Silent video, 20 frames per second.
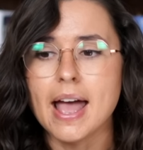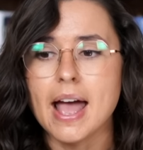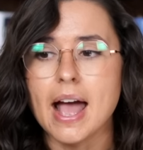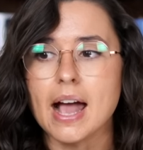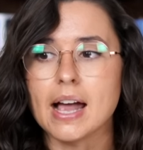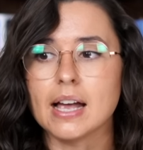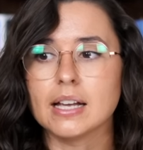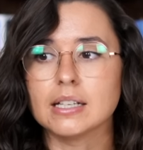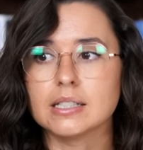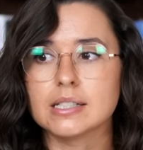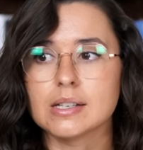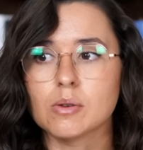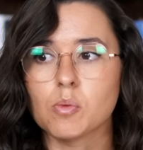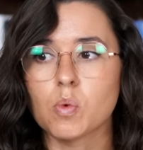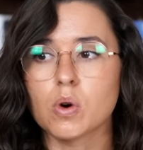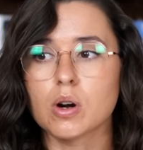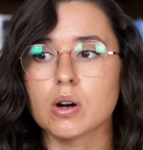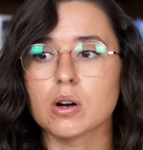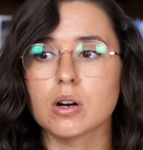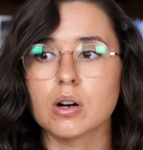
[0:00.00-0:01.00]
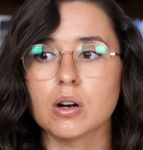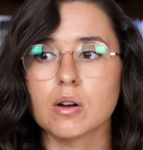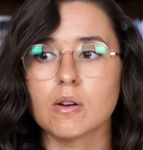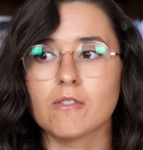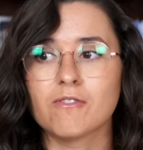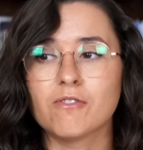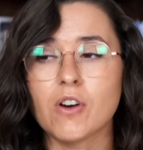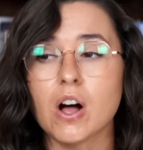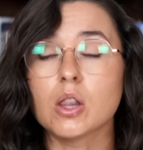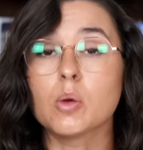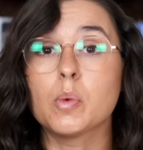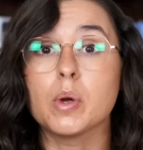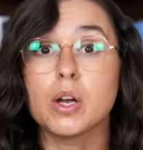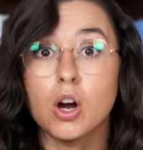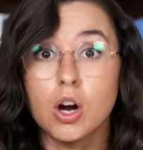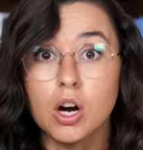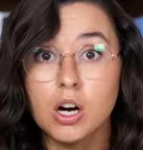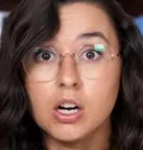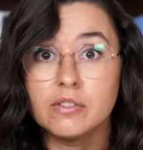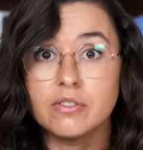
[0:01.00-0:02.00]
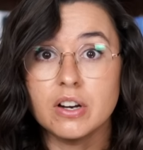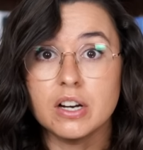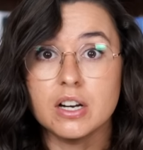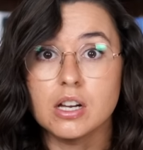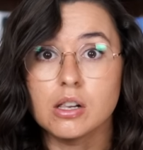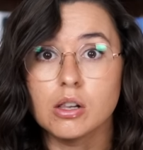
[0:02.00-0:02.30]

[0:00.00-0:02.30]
And we're following her very